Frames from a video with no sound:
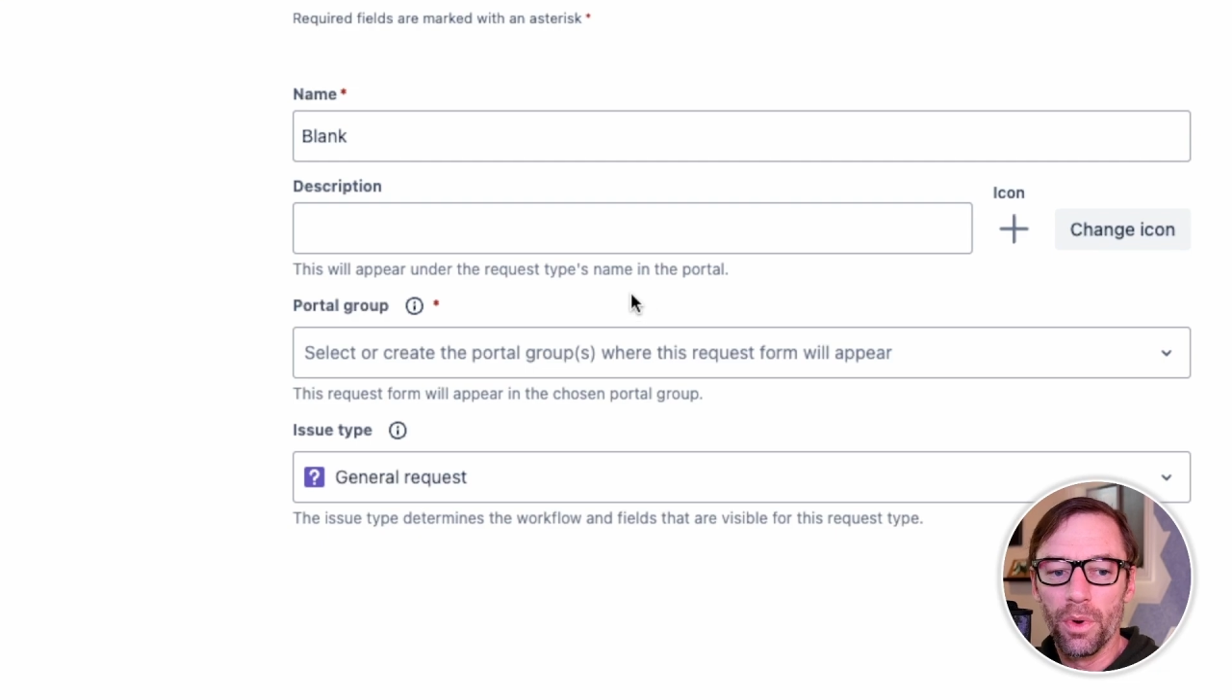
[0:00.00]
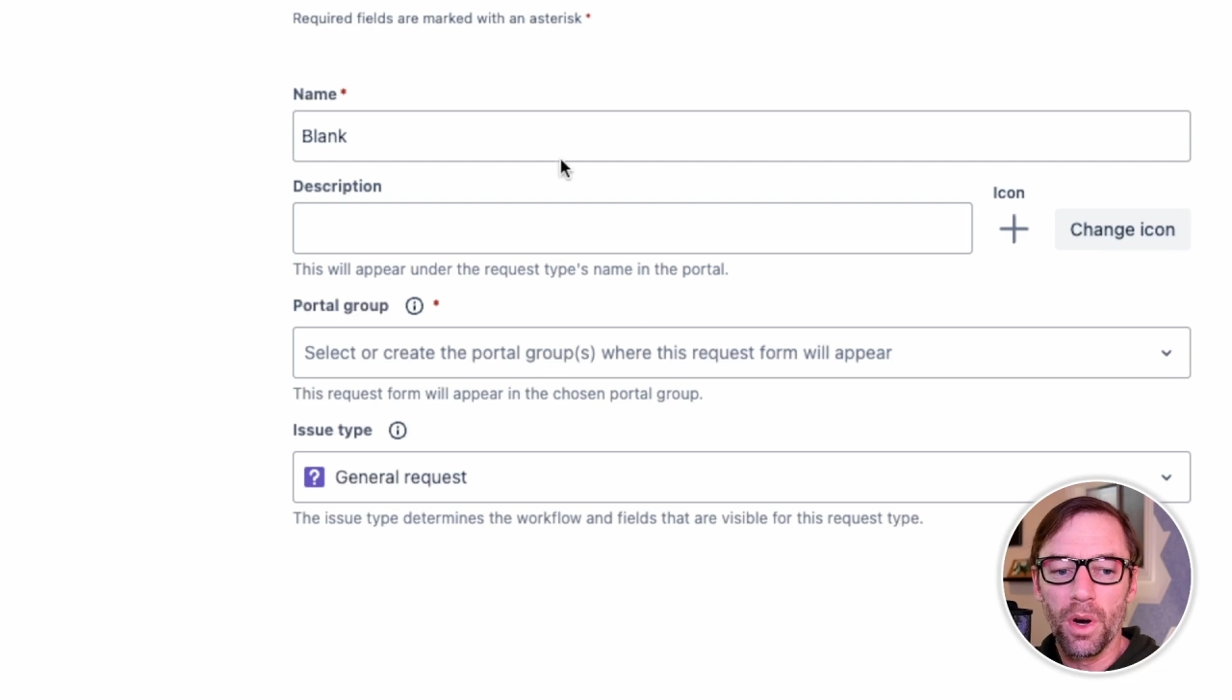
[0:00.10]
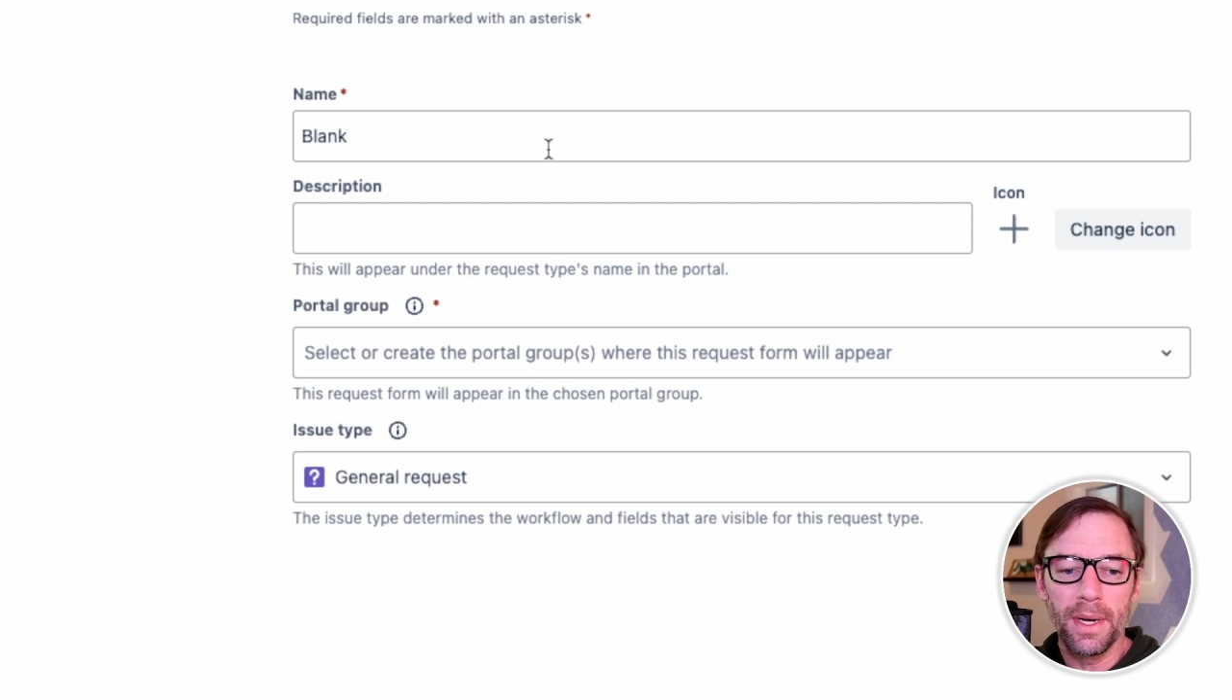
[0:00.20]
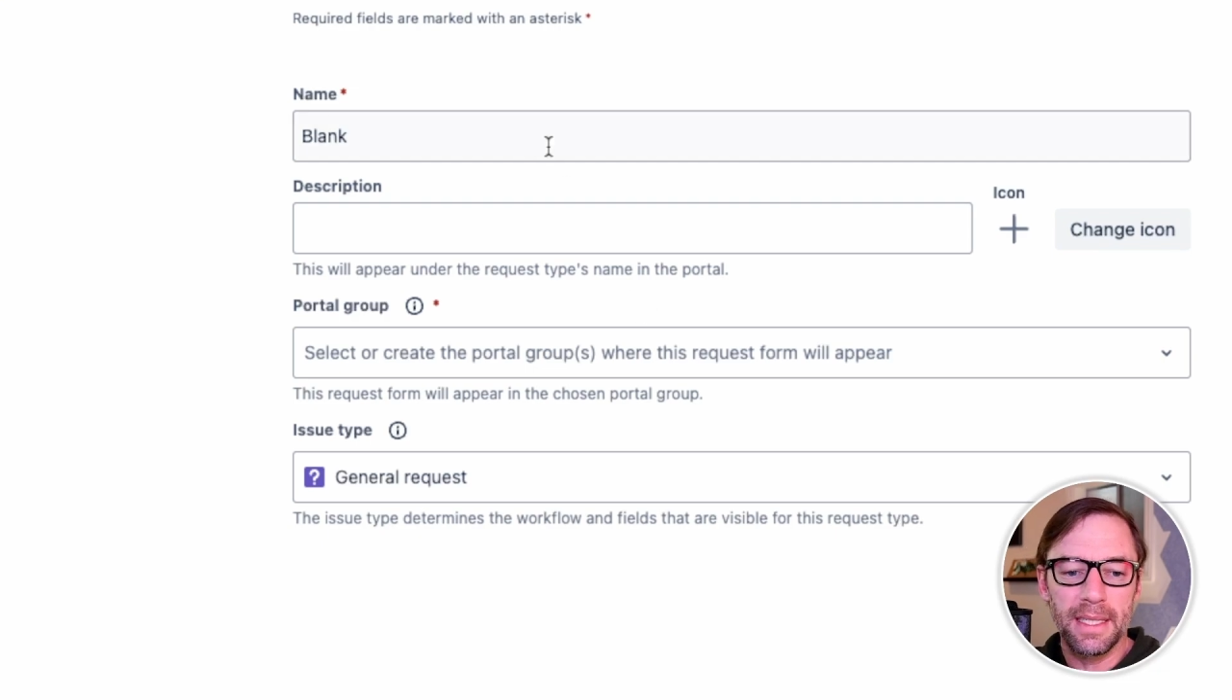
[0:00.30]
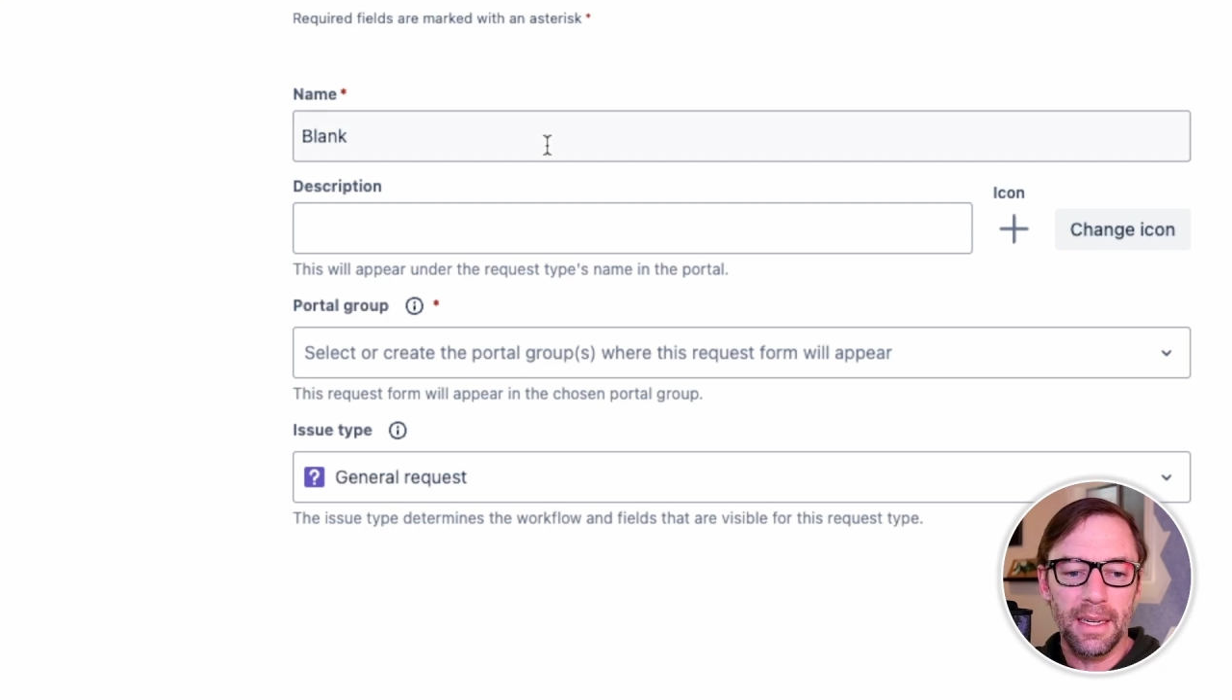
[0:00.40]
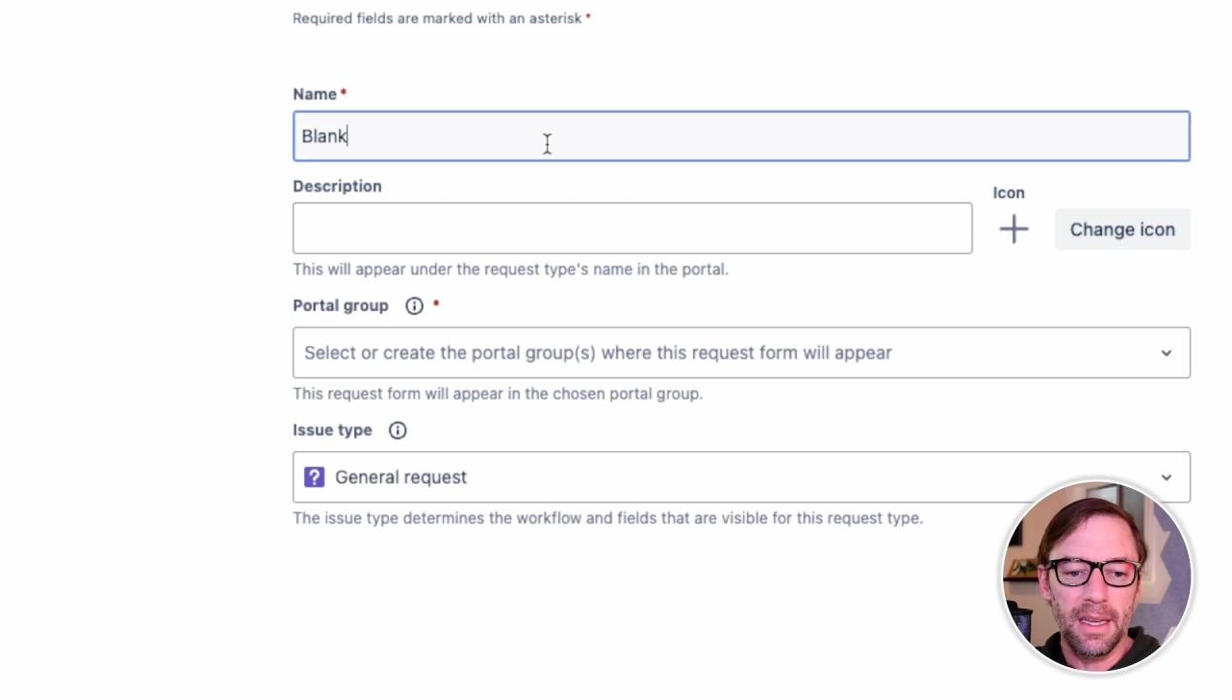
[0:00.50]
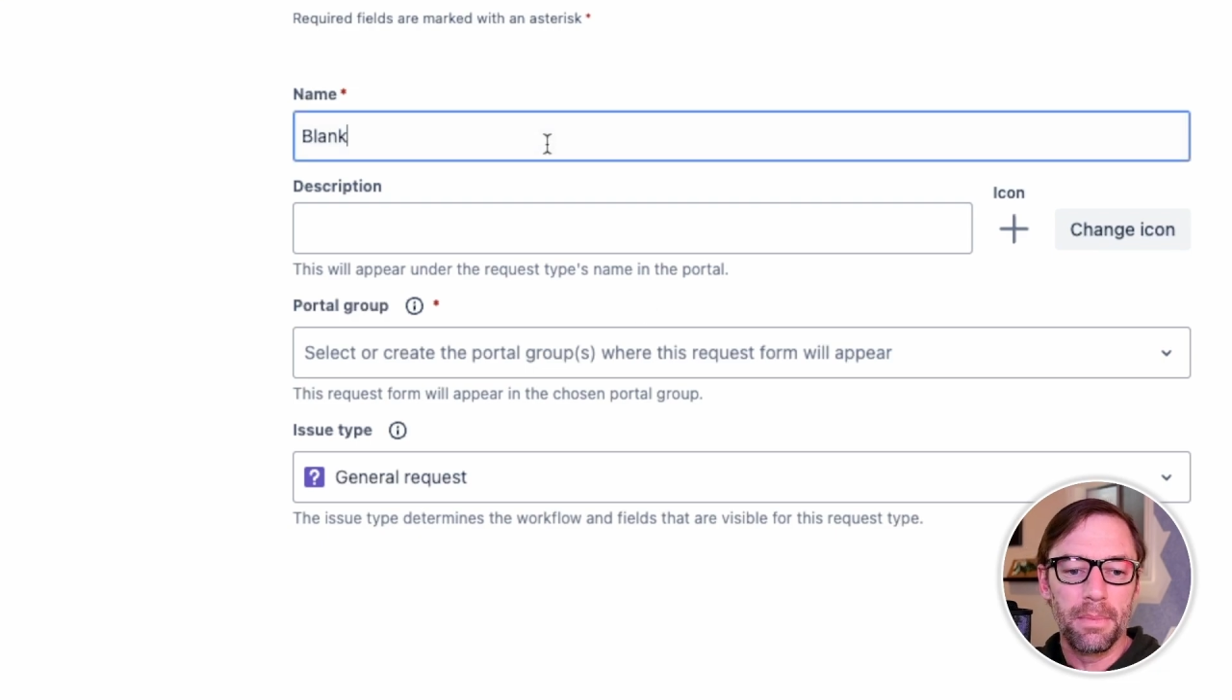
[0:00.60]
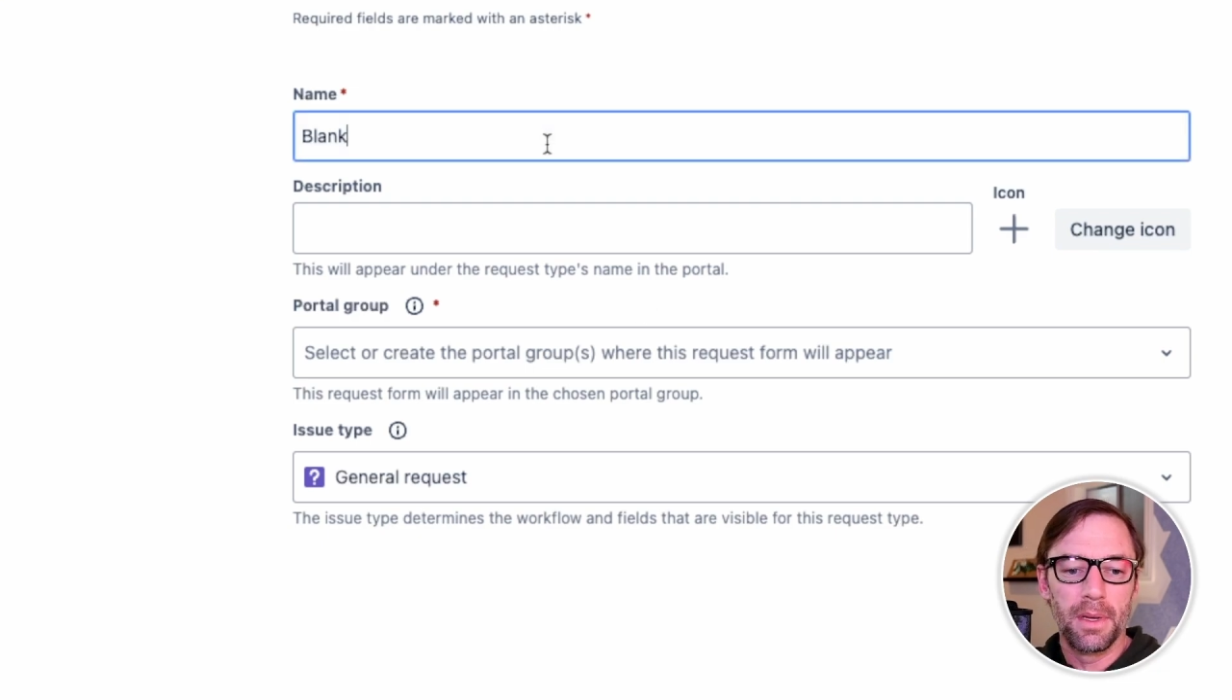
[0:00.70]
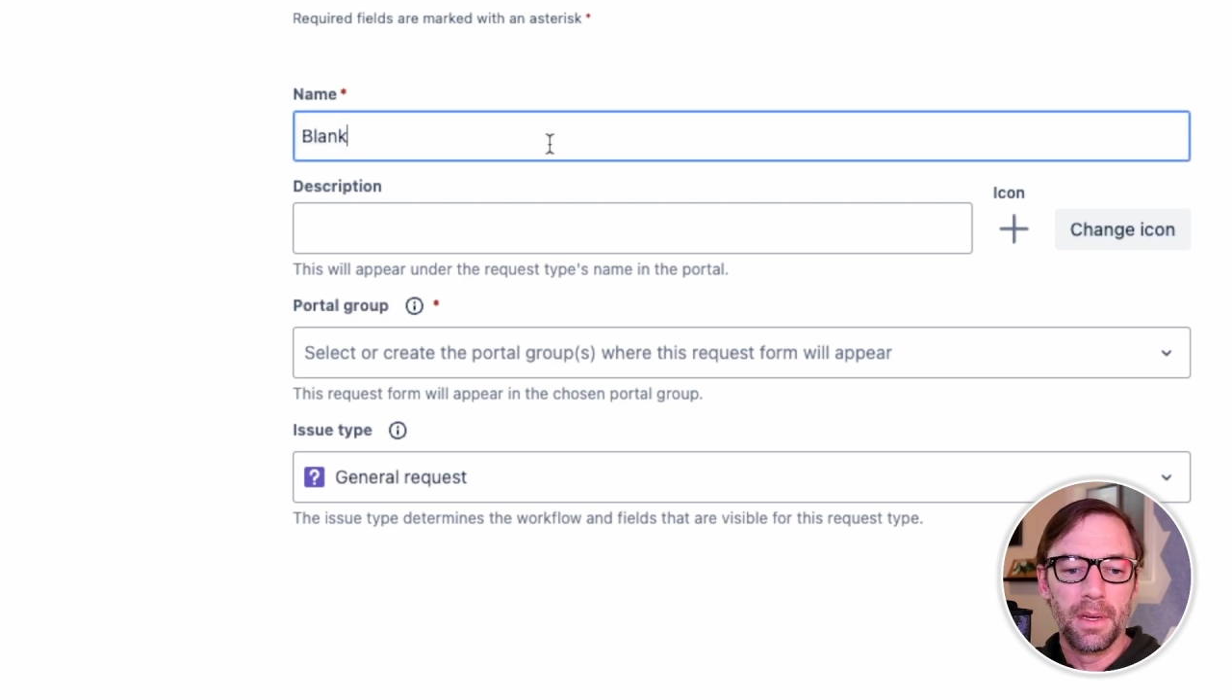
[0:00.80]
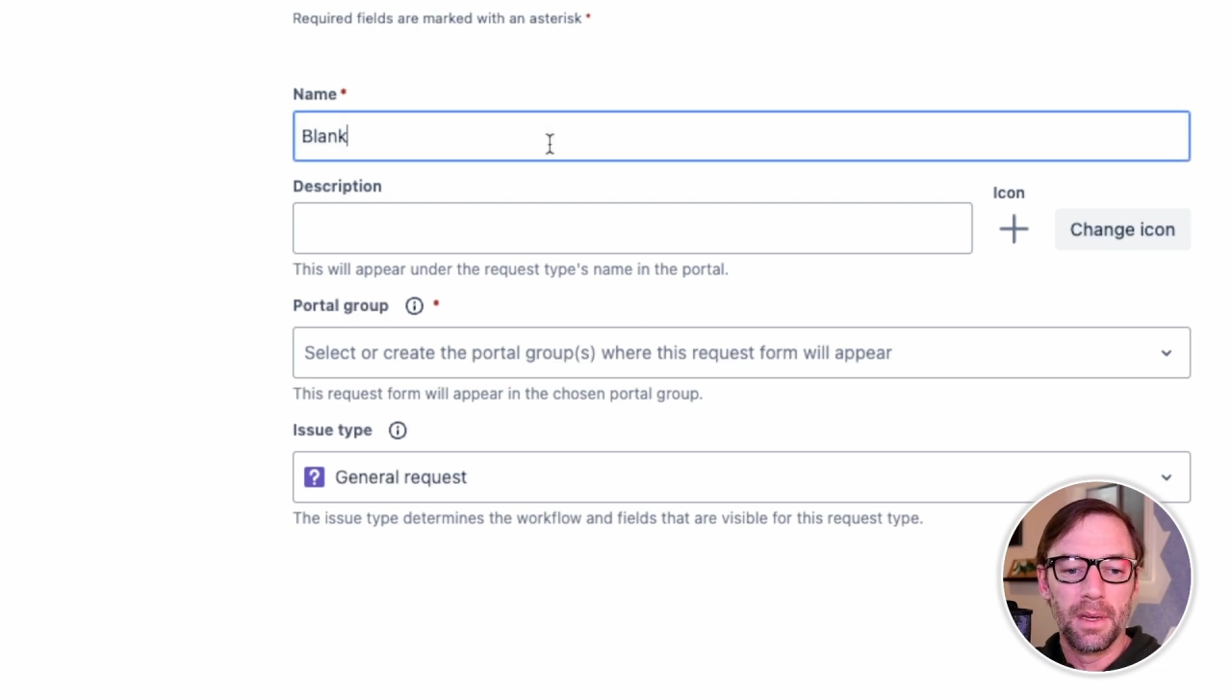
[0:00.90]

request type.